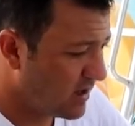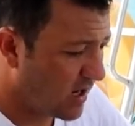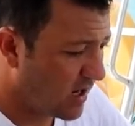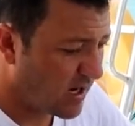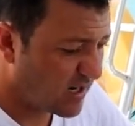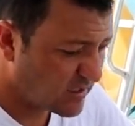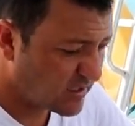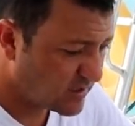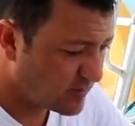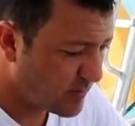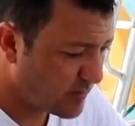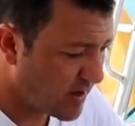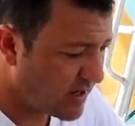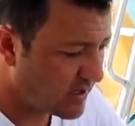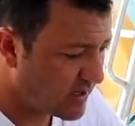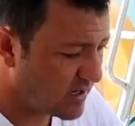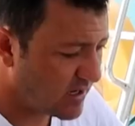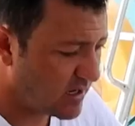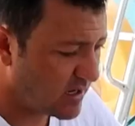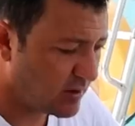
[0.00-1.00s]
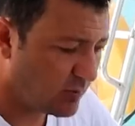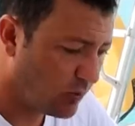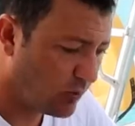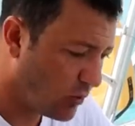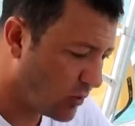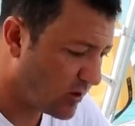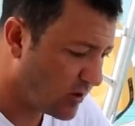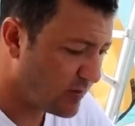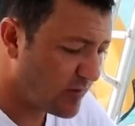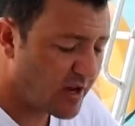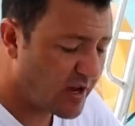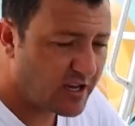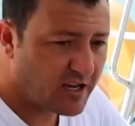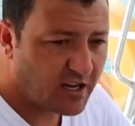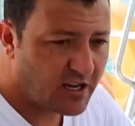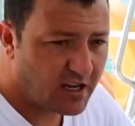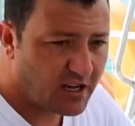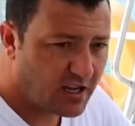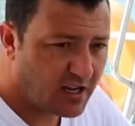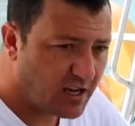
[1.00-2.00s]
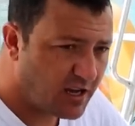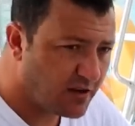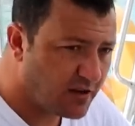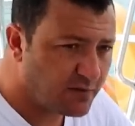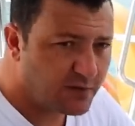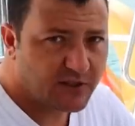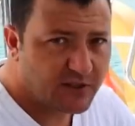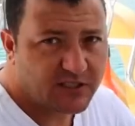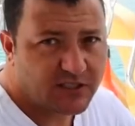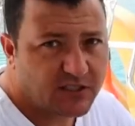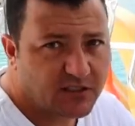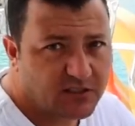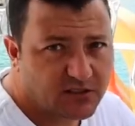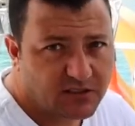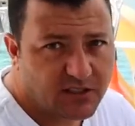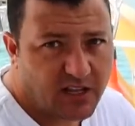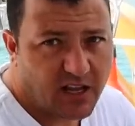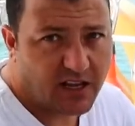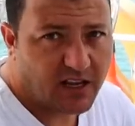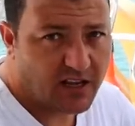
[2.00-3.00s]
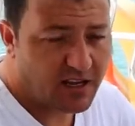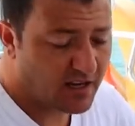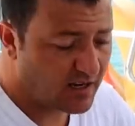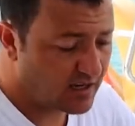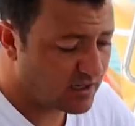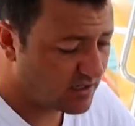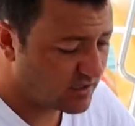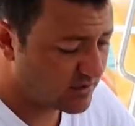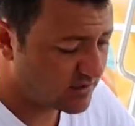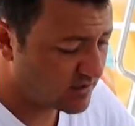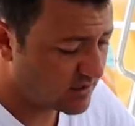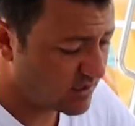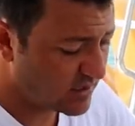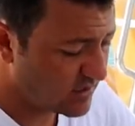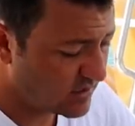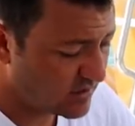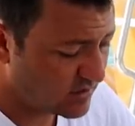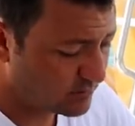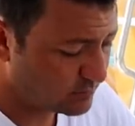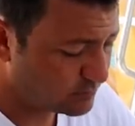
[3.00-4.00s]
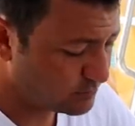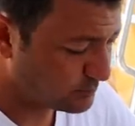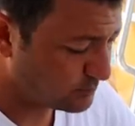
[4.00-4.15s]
ice maker and water maker every single day endlessly,